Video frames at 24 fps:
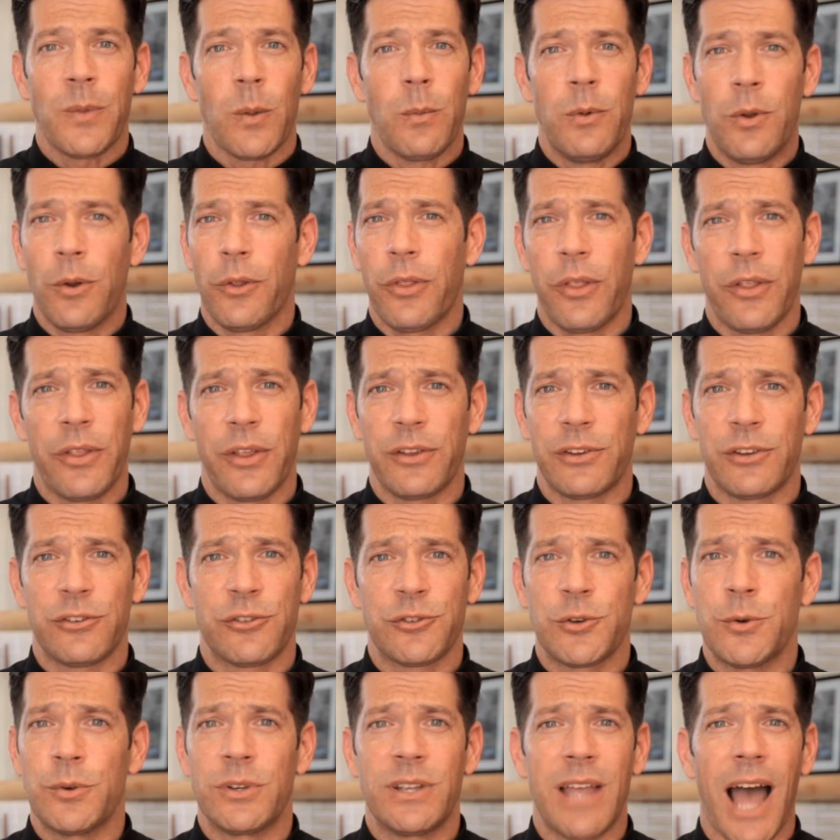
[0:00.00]
We know that this is
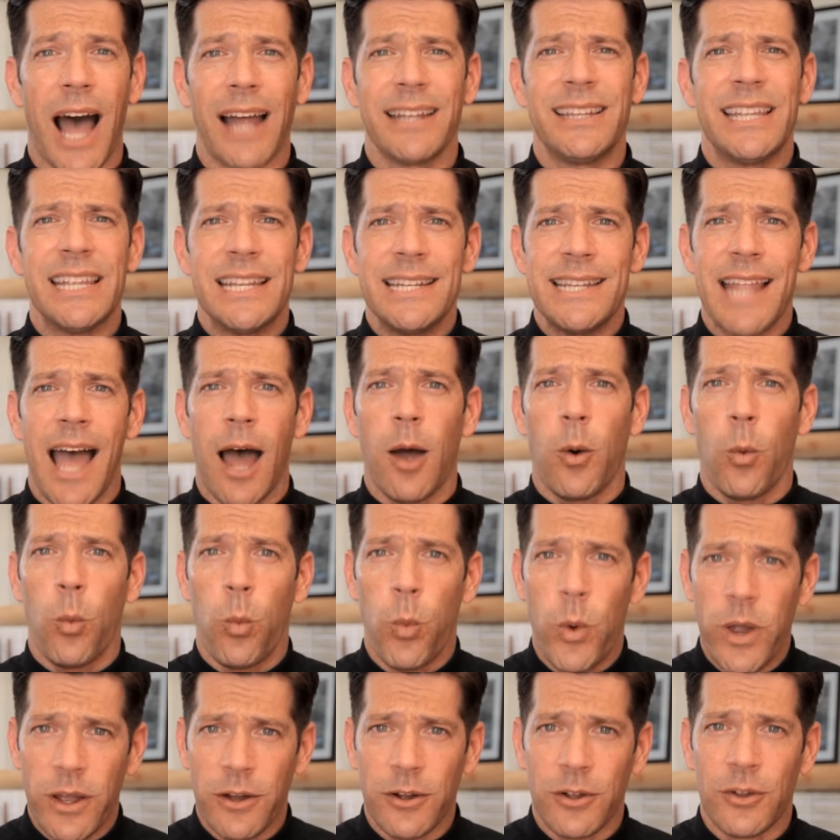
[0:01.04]
true. God did not
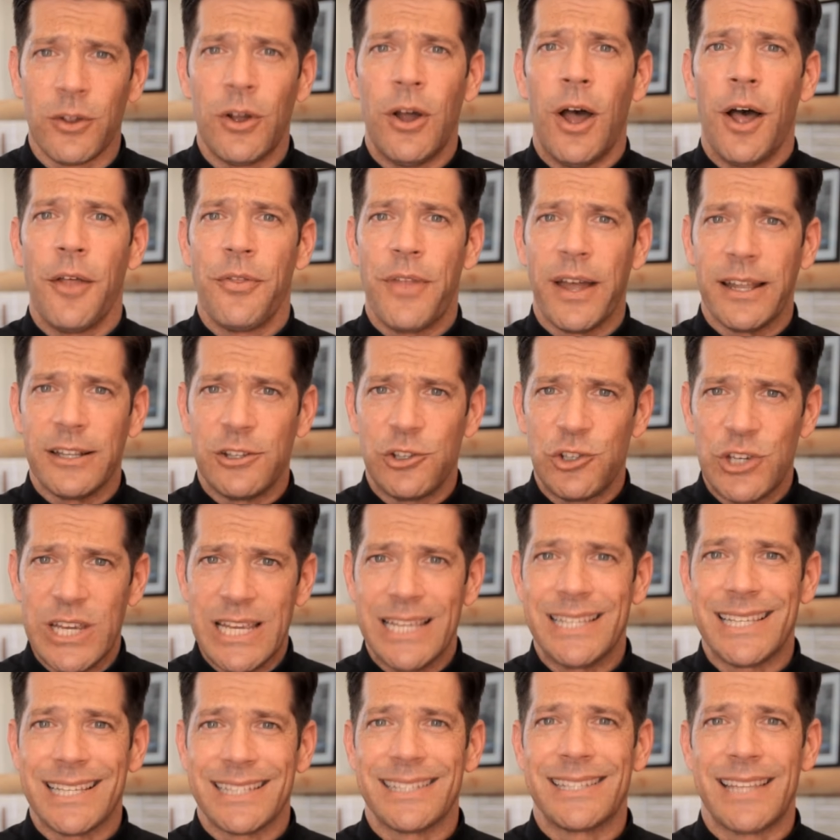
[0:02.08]
will that
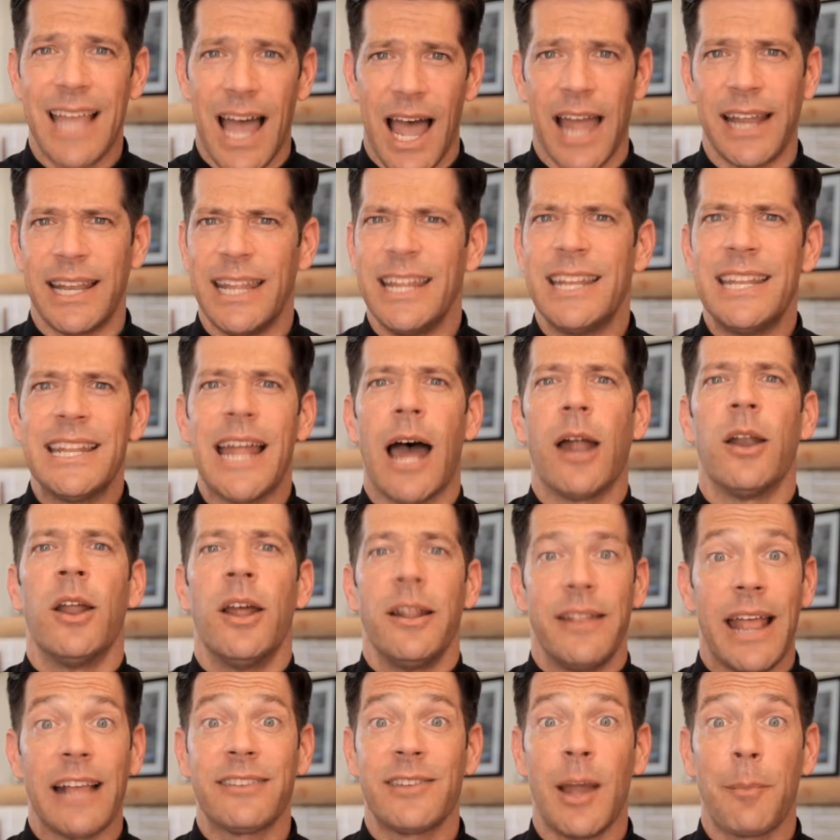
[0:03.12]
Jesus died. He did not,
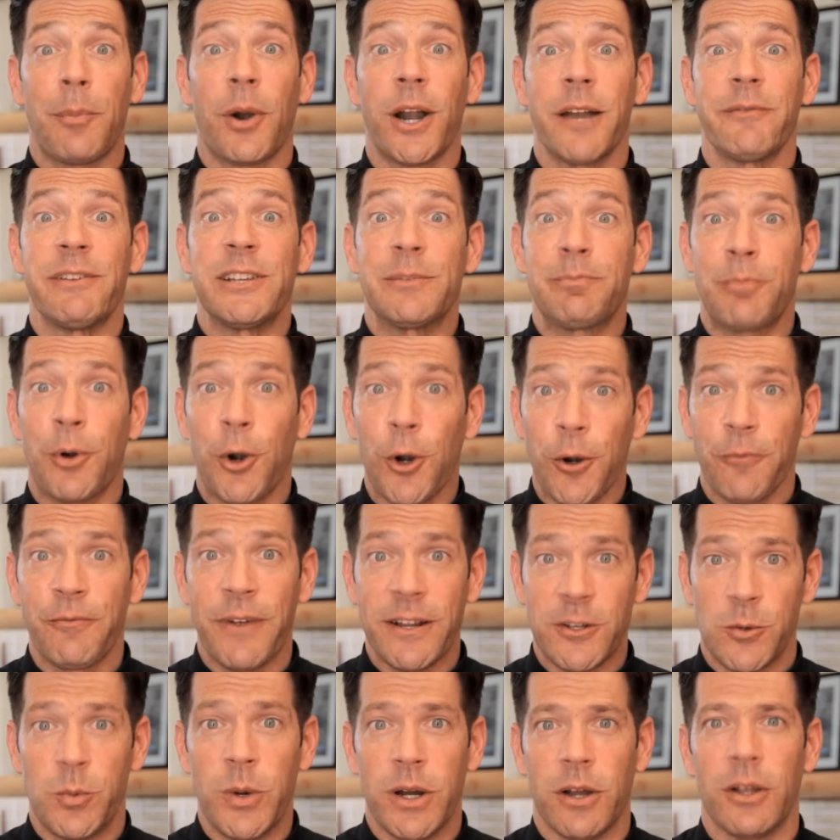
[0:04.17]
that's not part of His
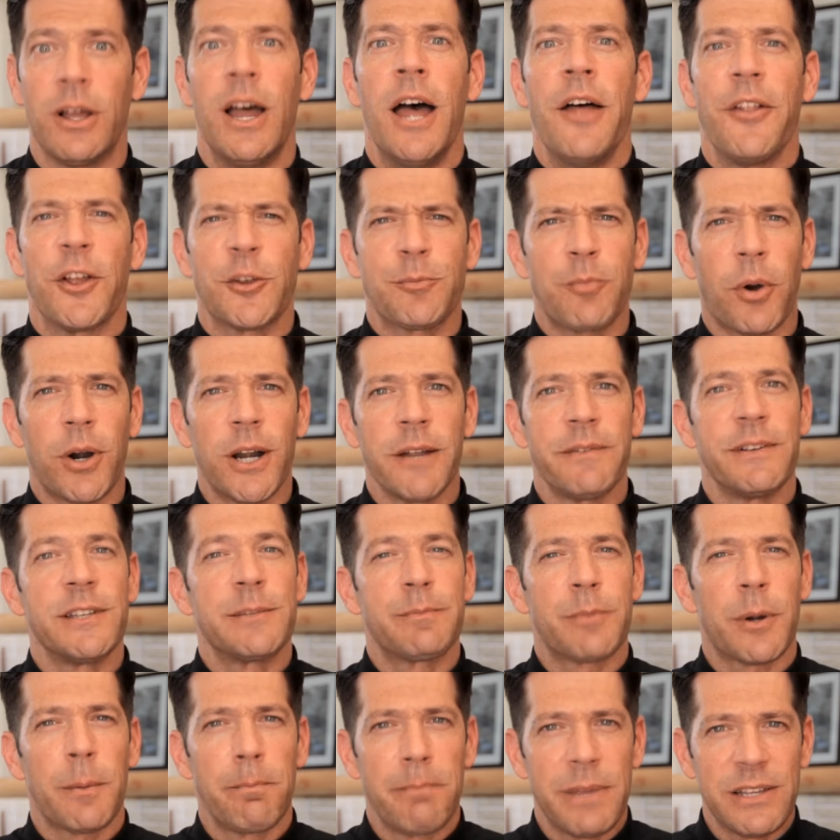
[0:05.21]
perfect will. That's part of His
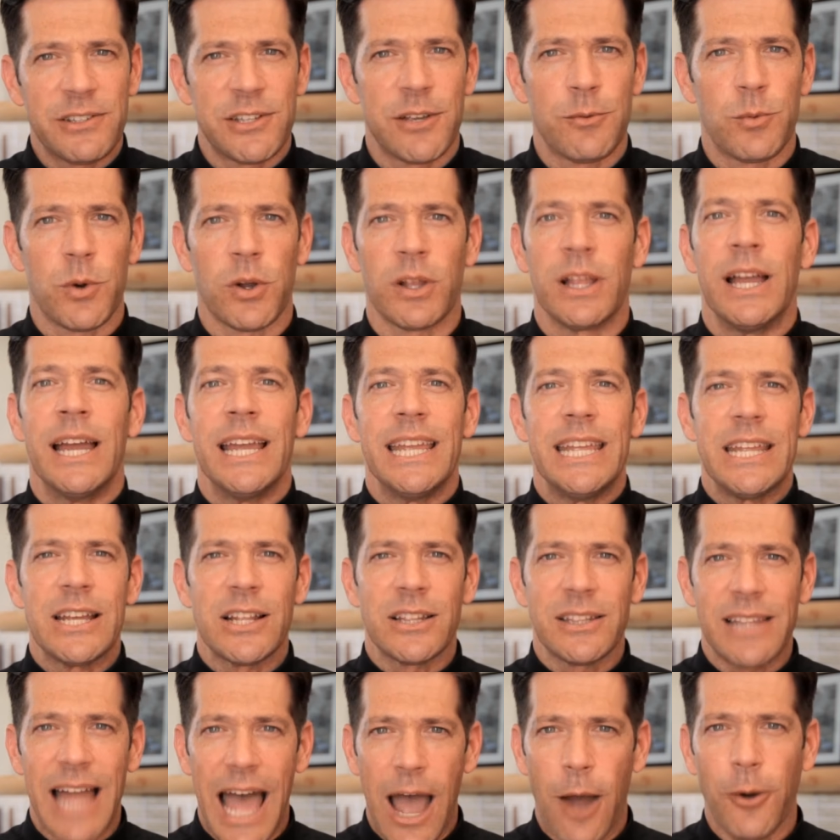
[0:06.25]
permissive will. He
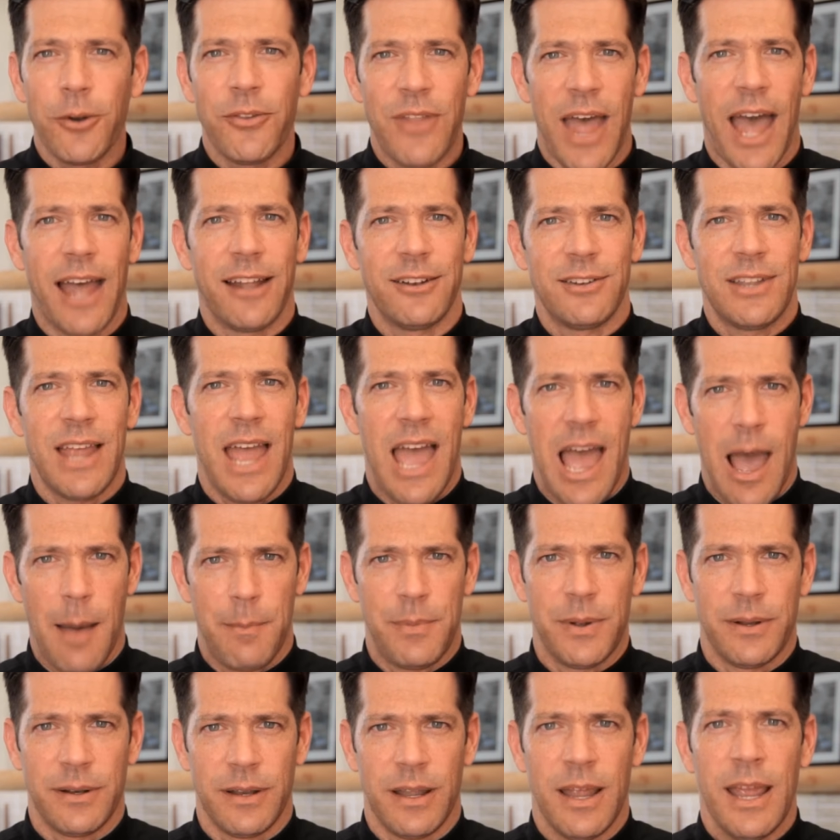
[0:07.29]
allowed that to
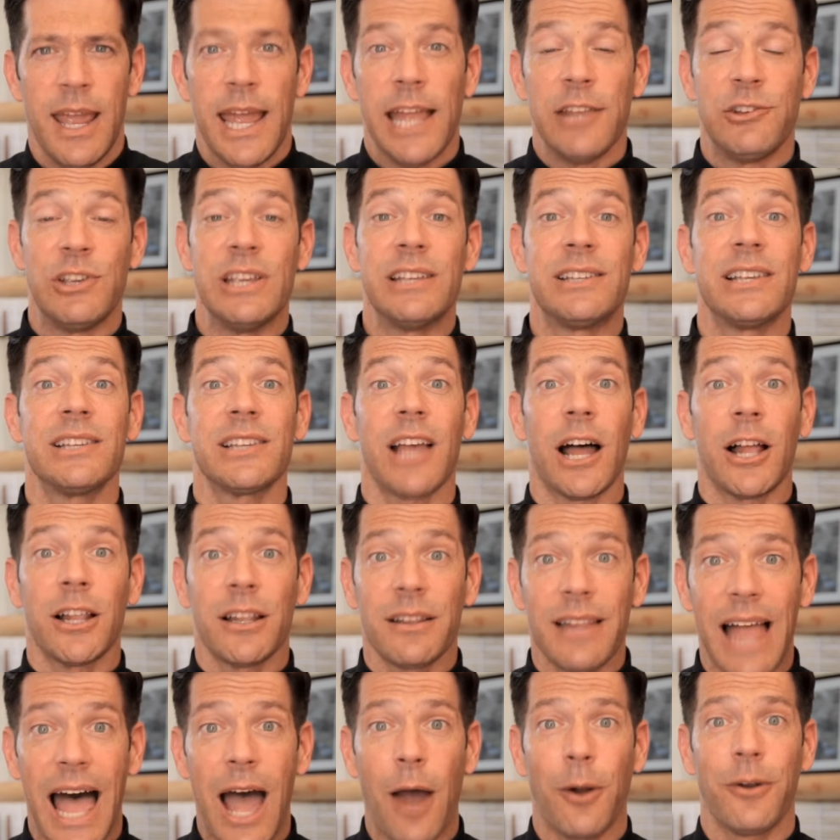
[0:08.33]
happen. And Jesus
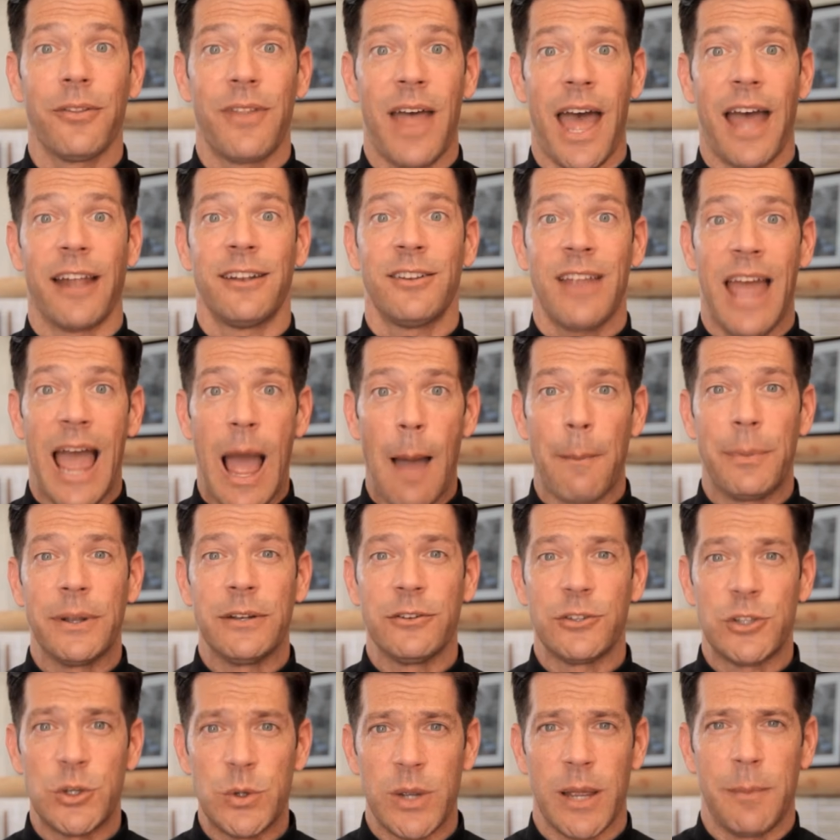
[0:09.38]
allowed that to
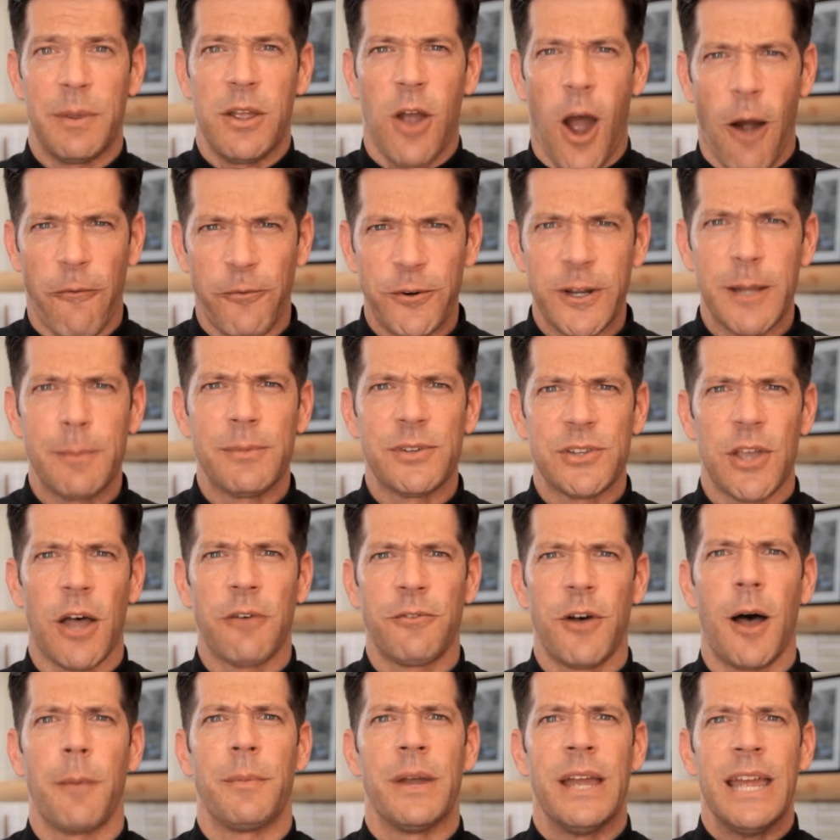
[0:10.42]
happen to Him. He offered
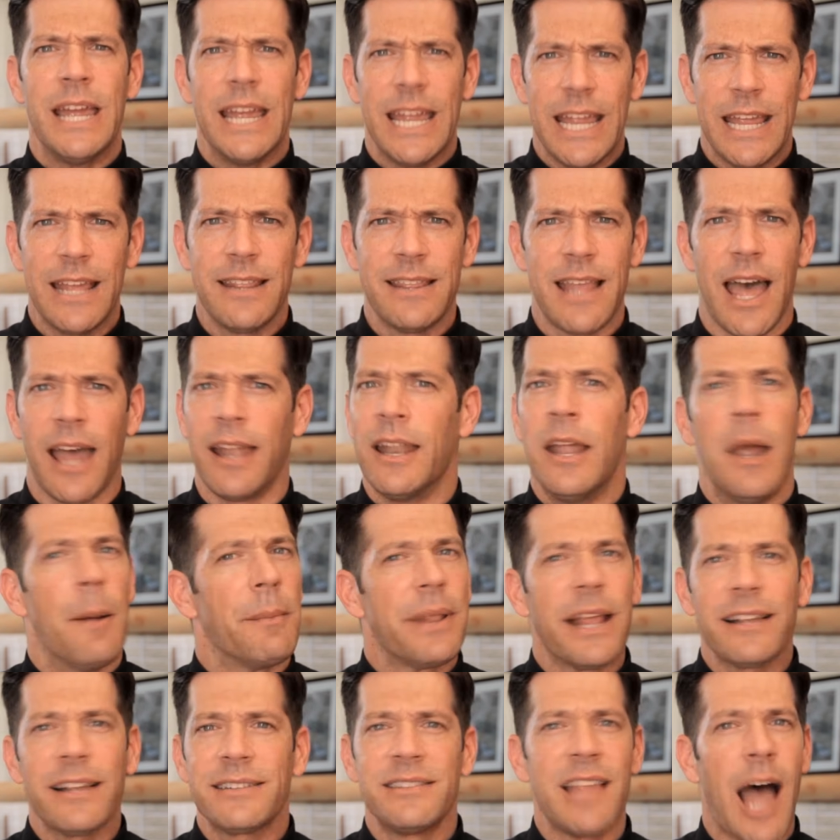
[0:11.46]
Himself up in that. But
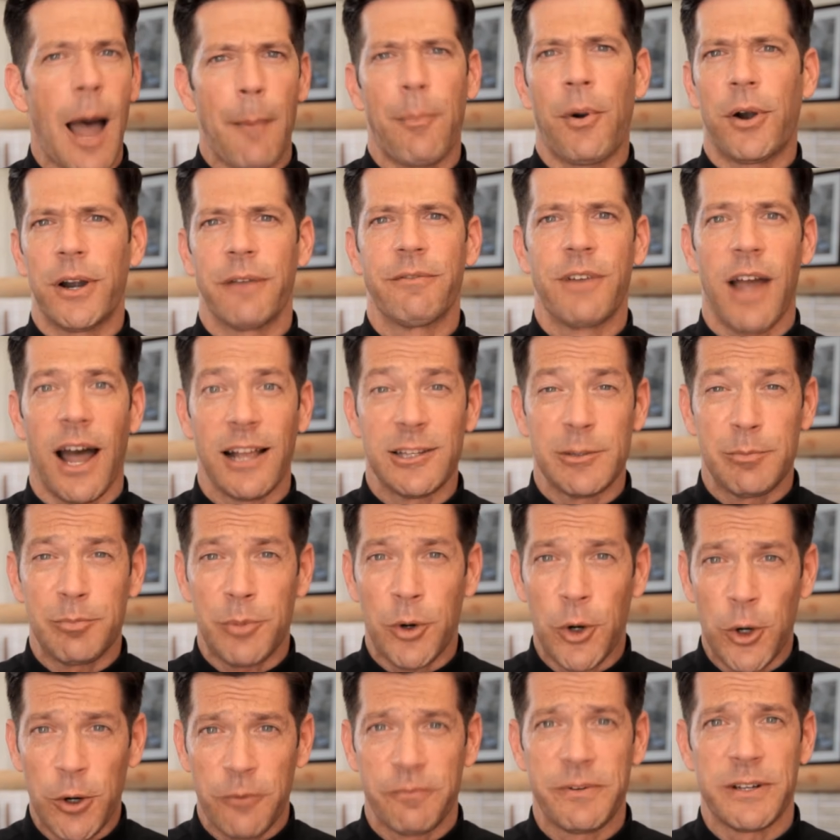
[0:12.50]
that's not part of God's
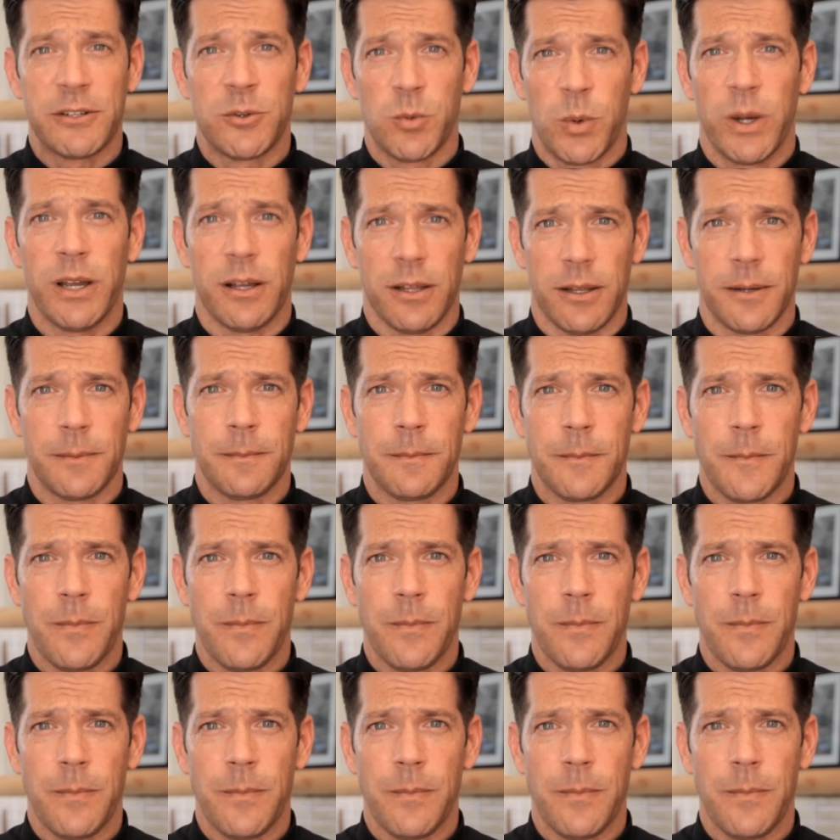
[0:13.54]
perfect will.